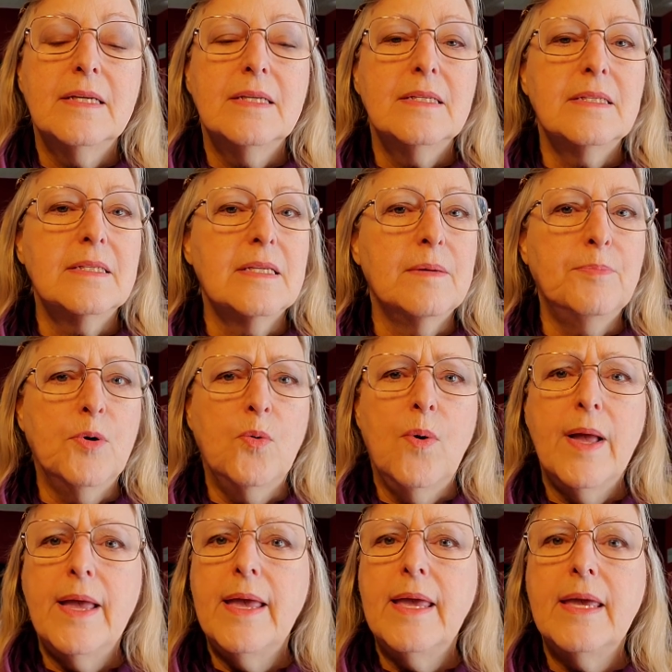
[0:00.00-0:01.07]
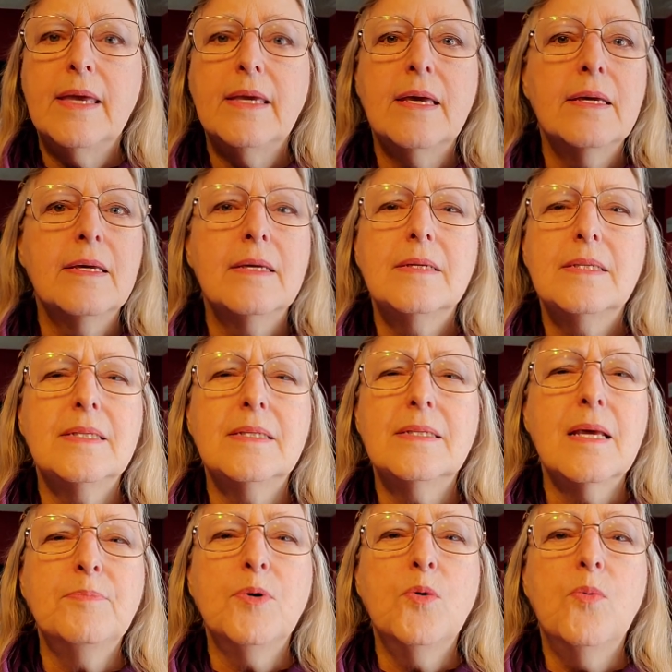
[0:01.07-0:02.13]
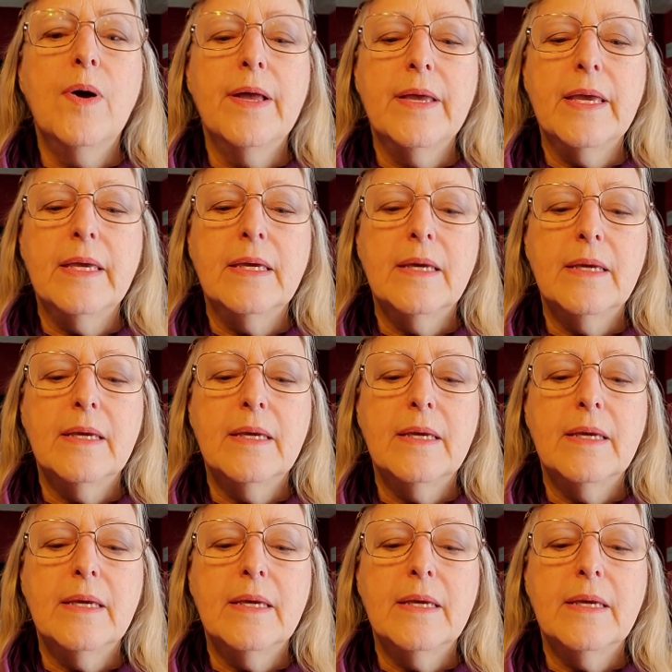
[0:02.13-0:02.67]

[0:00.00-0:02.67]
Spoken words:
Step away, step away.